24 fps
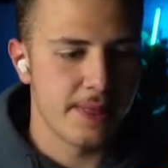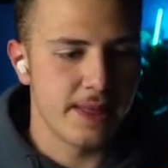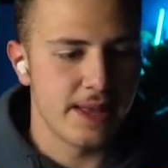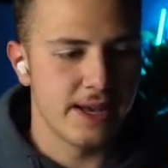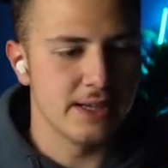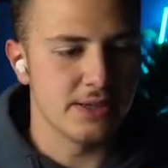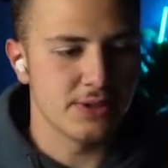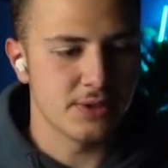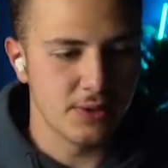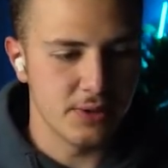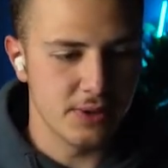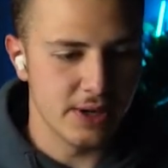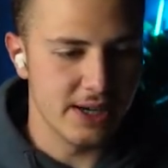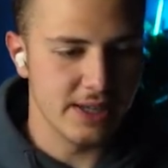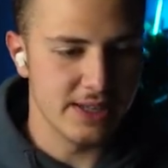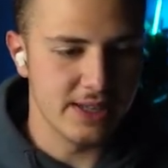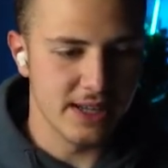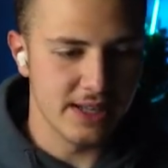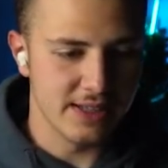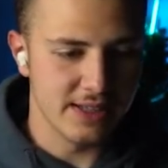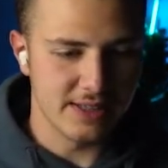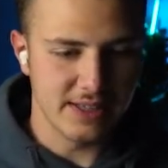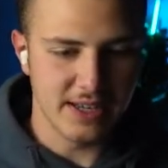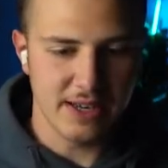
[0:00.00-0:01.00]
Let's go ahead
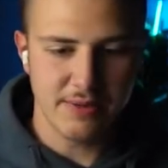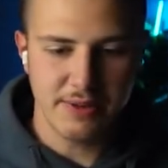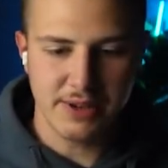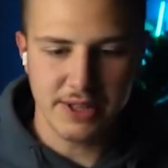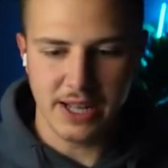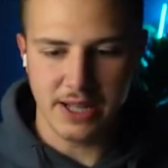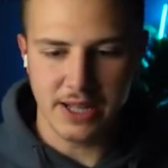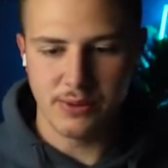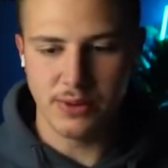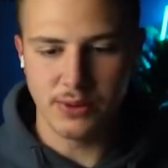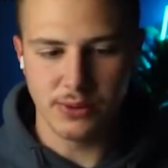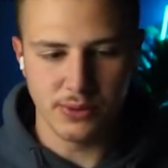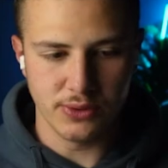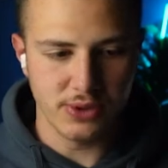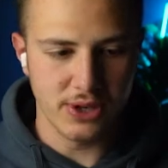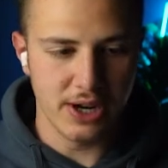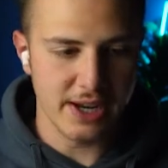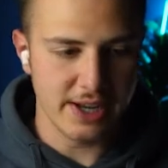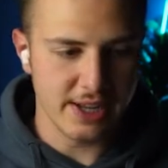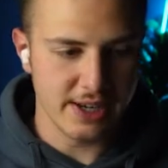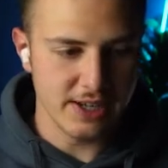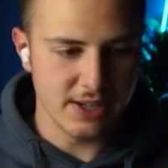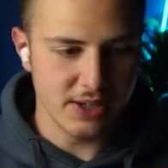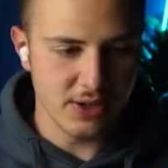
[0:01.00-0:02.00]
and save it. And when we
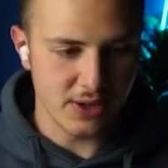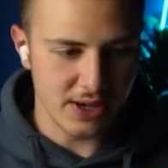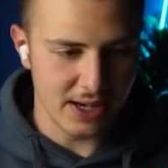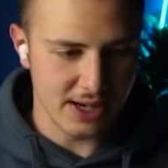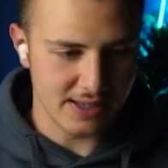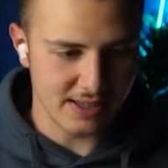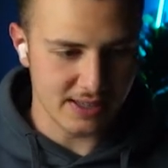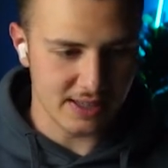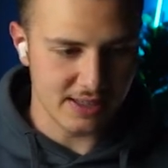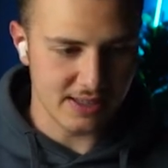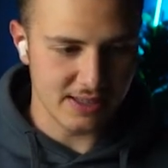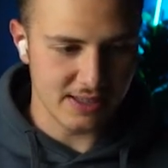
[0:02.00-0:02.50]
drag it in, you guys can